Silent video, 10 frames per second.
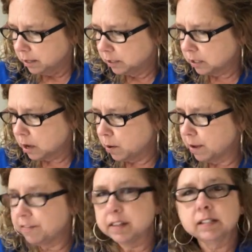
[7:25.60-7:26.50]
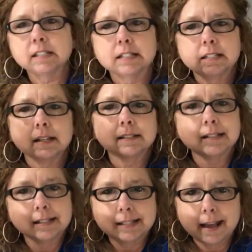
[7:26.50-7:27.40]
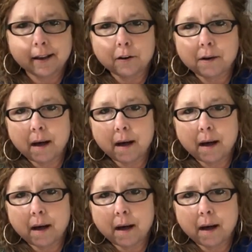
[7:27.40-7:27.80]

So if this doesn't sell,